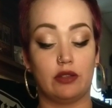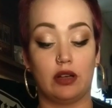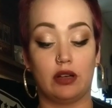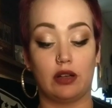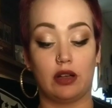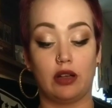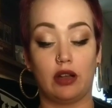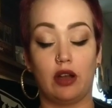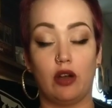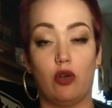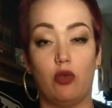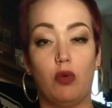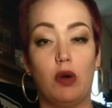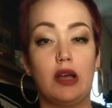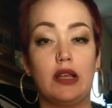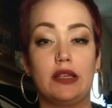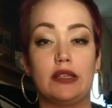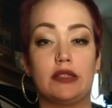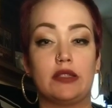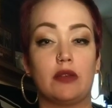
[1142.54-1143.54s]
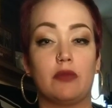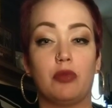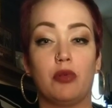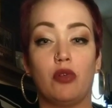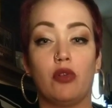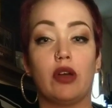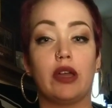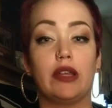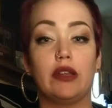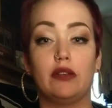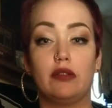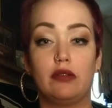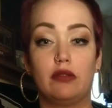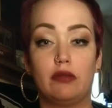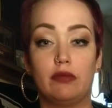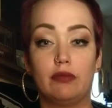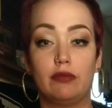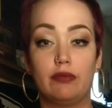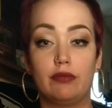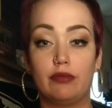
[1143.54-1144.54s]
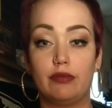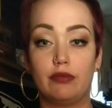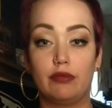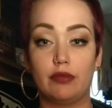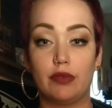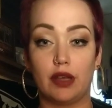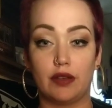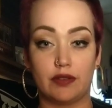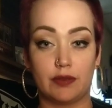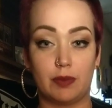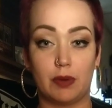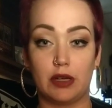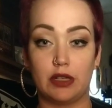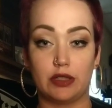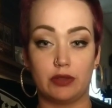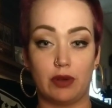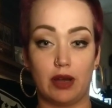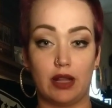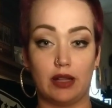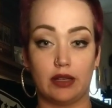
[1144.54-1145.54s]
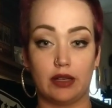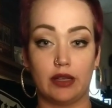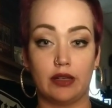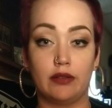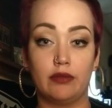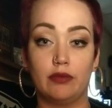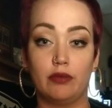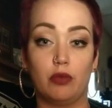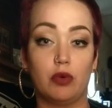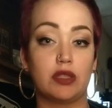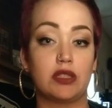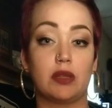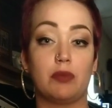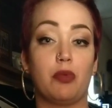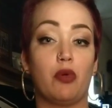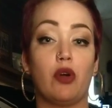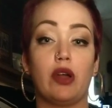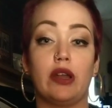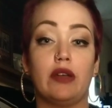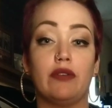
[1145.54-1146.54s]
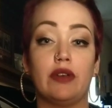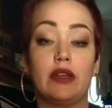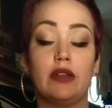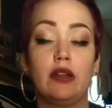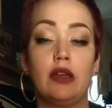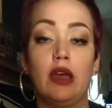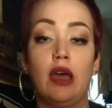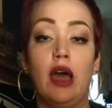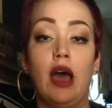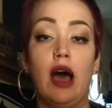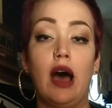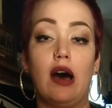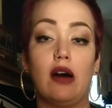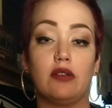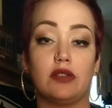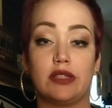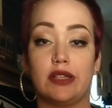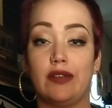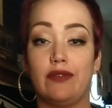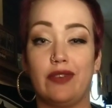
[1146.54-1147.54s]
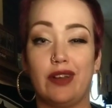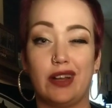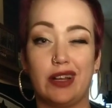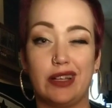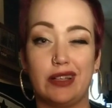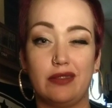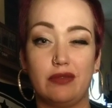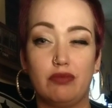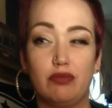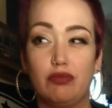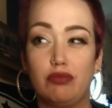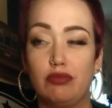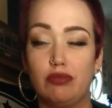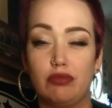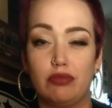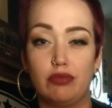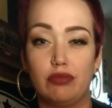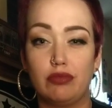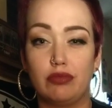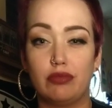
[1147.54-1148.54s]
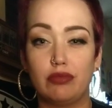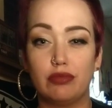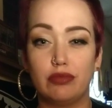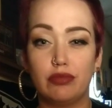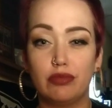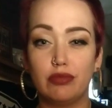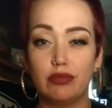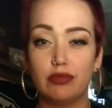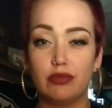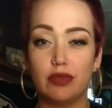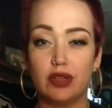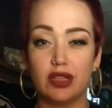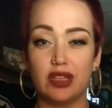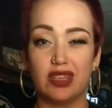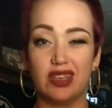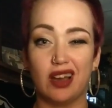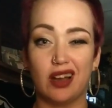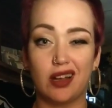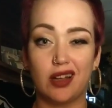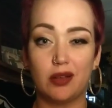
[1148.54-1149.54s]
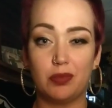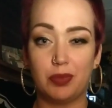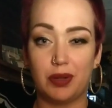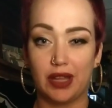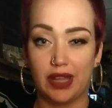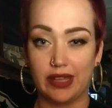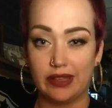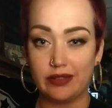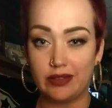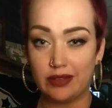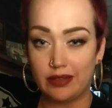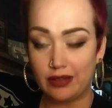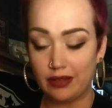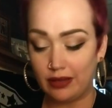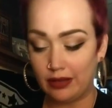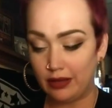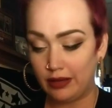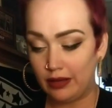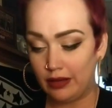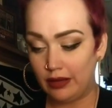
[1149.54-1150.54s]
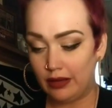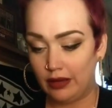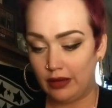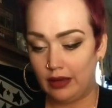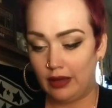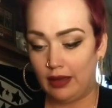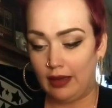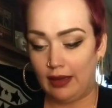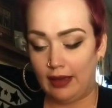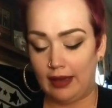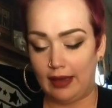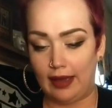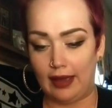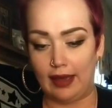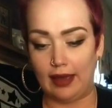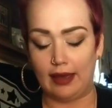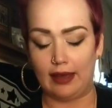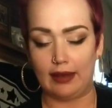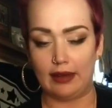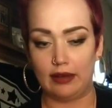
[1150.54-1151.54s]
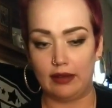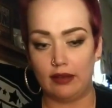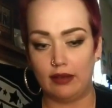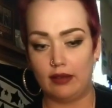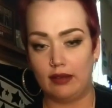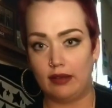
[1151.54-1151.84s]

long ago, what is the point of spirituality? What's the point of it? I was in a very yuck place. And